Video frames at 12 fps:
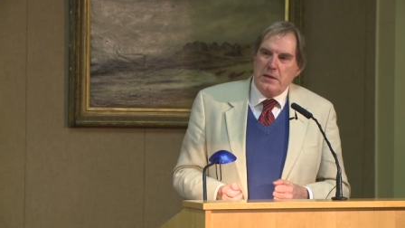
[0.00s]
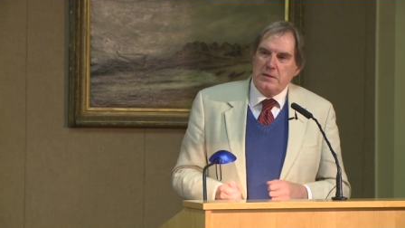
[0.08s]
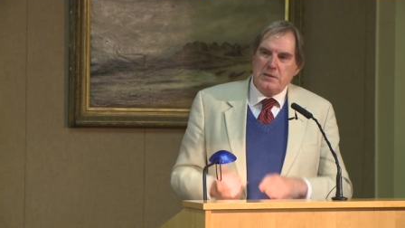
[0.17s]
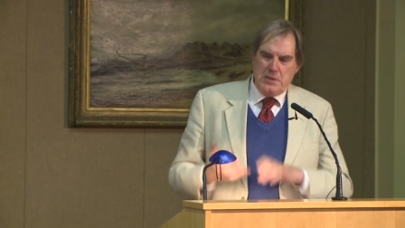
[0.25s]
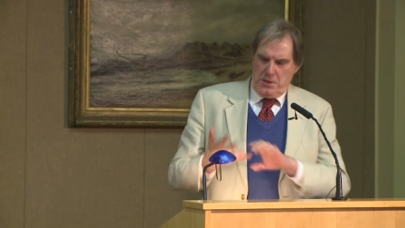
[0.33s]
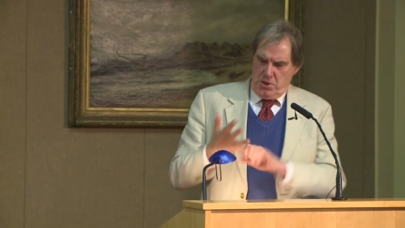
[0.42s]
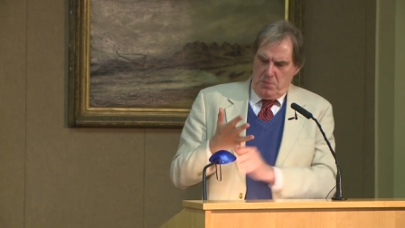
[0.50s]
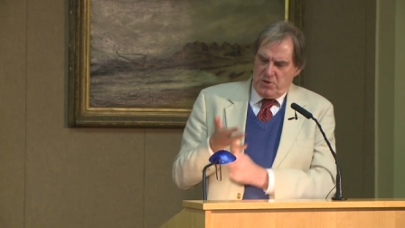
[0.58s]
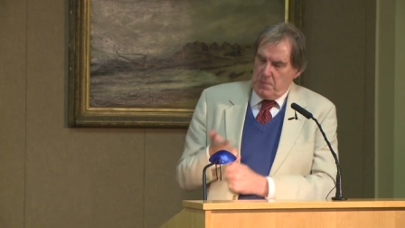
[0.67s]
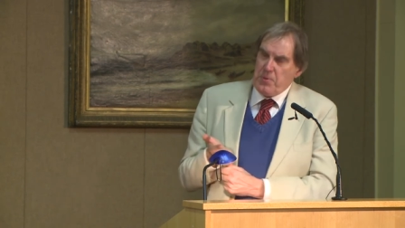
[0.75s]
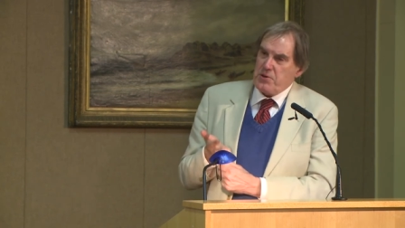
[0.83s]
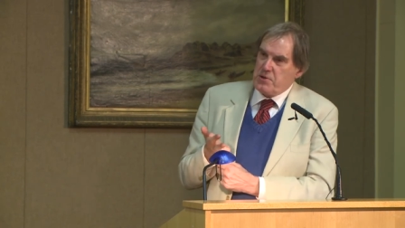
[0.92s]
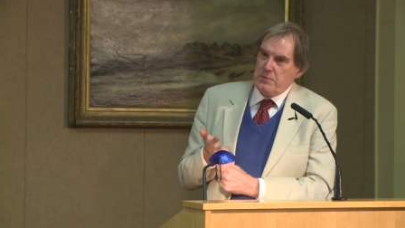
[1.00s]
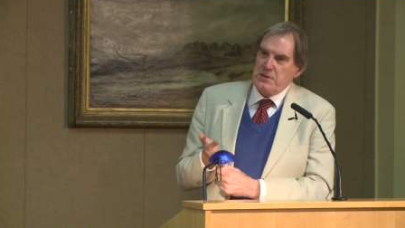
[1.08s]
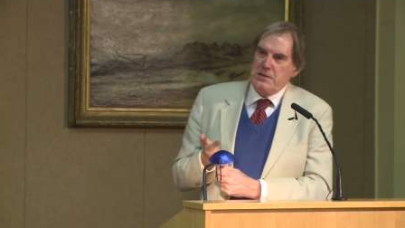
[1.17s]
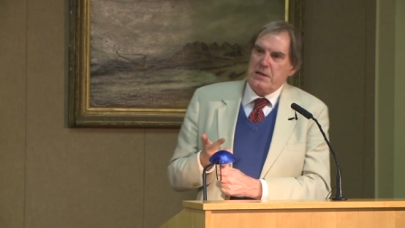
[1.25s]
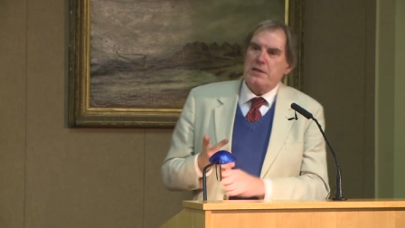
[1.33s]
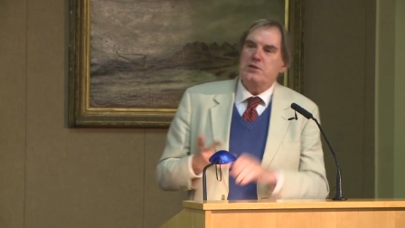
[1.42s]
Isn't there Thomas Apostle,
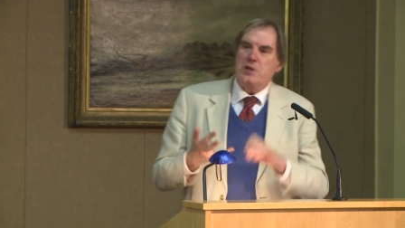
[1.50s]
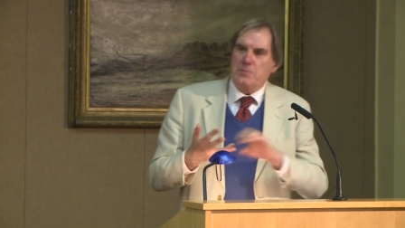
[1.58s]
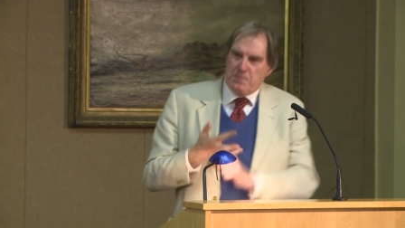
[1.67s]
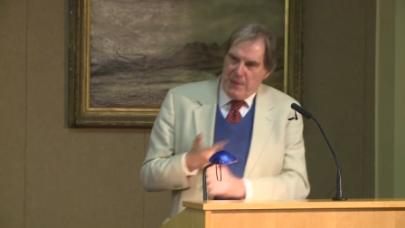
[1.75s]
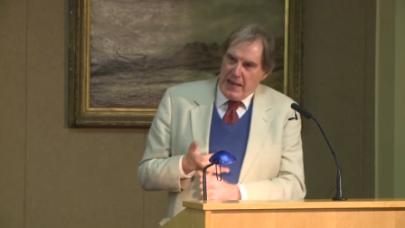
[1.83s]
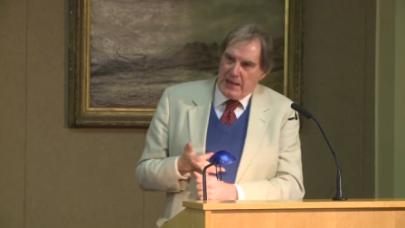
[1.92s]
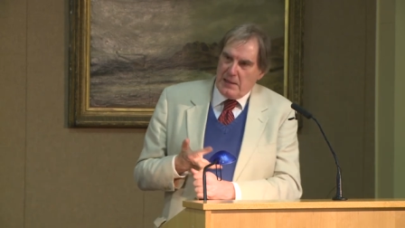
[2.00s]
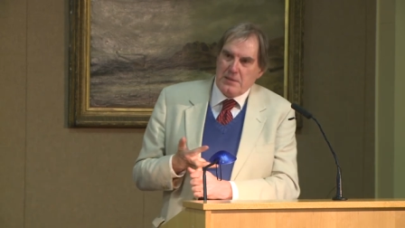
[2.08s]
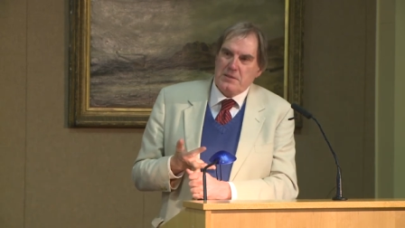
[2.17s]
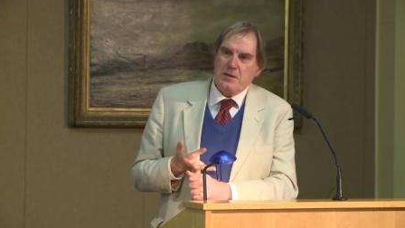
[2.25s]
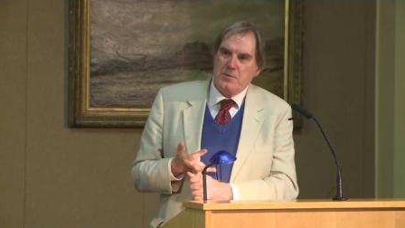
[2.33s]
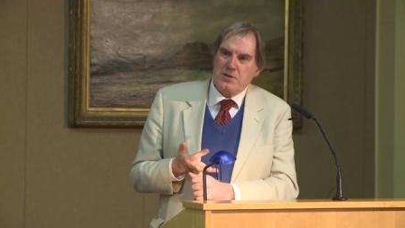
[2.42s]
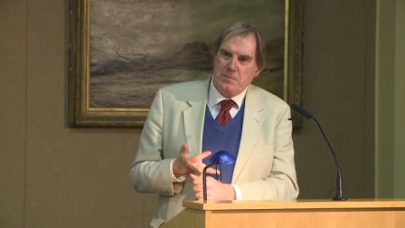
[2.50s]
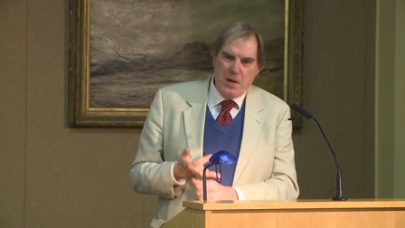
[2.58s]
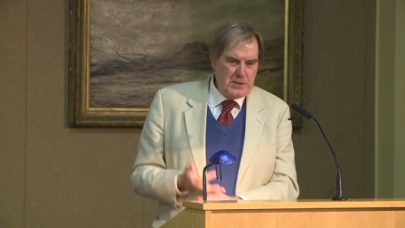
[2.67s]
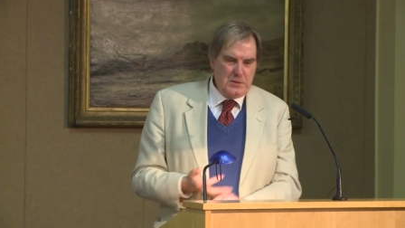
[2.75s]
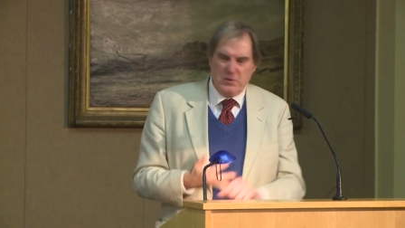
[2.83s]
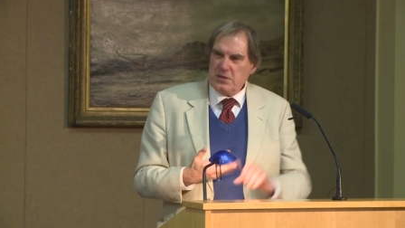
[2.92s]
isn't there? There's Thomas Becket, Thomas the
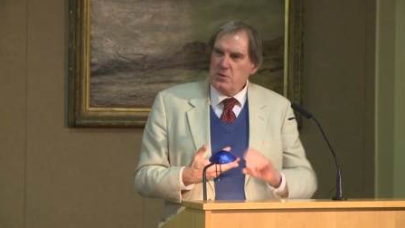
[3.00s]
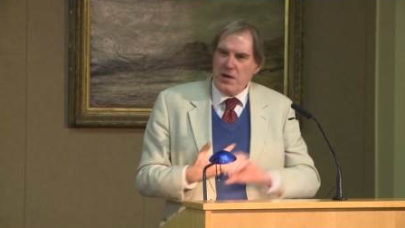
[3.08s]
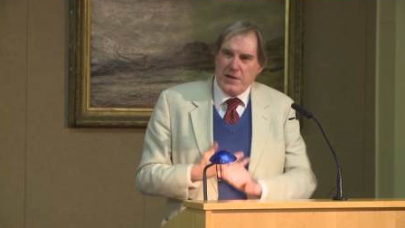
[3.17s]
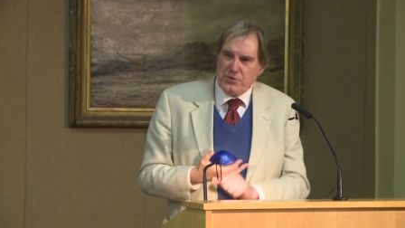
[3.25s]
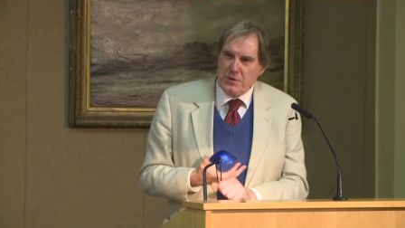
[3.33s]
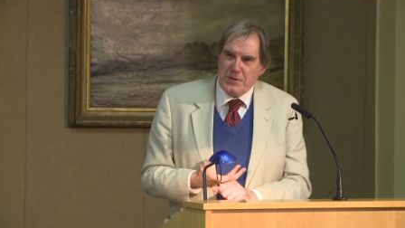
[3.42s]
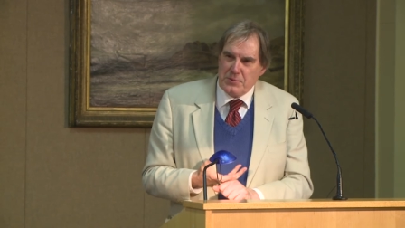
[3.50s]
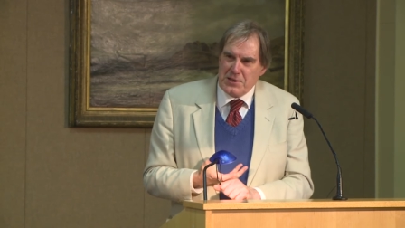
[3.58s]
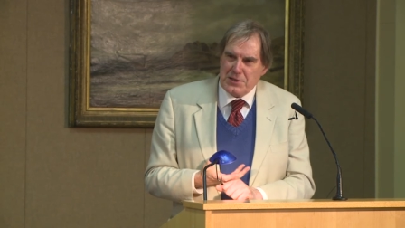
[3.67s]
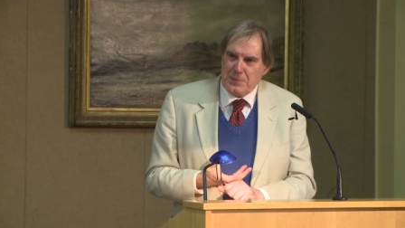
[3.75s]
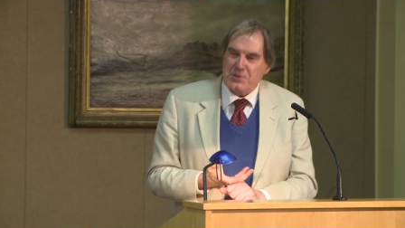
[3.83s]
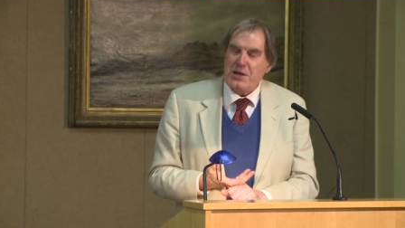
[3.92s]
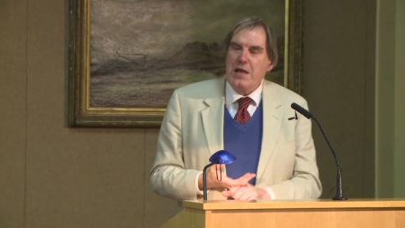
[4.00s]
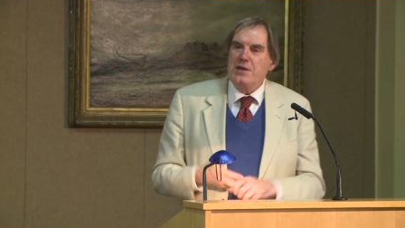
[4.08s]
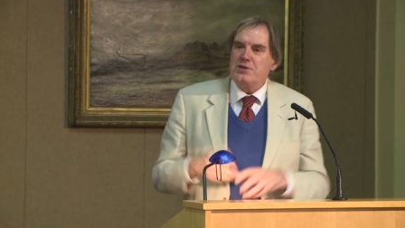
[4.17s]
Martyr. So how do you know there was this Thomas?